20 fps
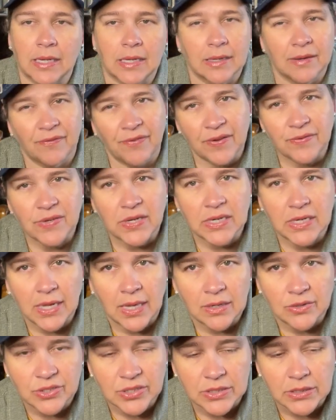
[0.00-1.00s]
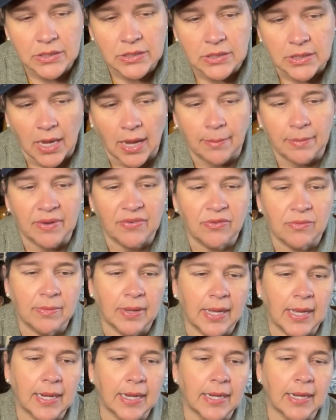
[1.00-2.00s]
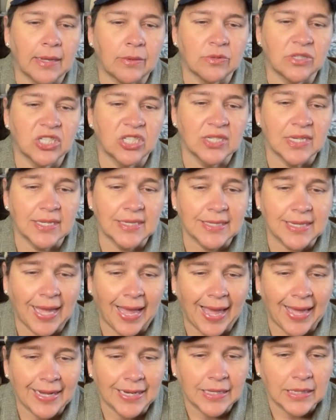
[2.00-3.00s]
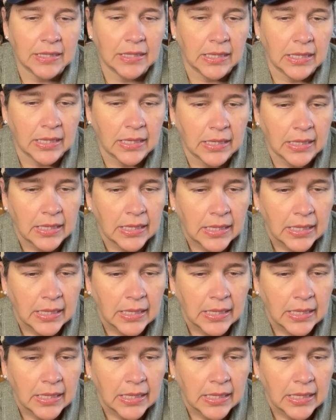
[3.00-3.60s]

the $15 didn't stop me from buying it. It was just, I didn't think